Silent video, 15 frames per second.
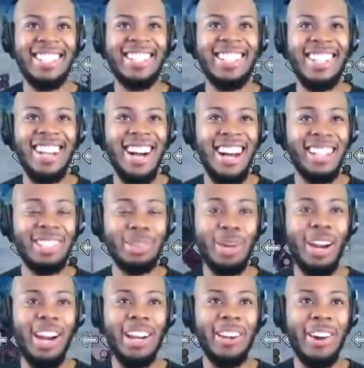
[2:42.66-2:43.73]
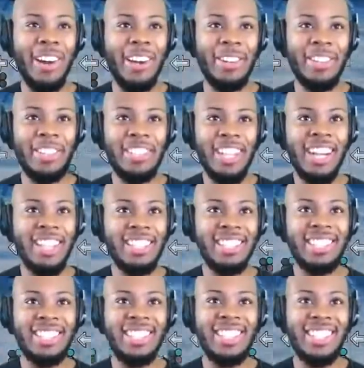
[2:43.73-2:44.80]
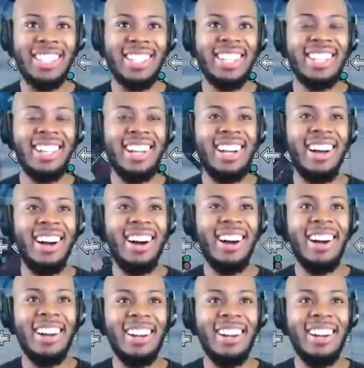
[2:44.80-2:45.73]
I swear I know how to do this, guys. All right.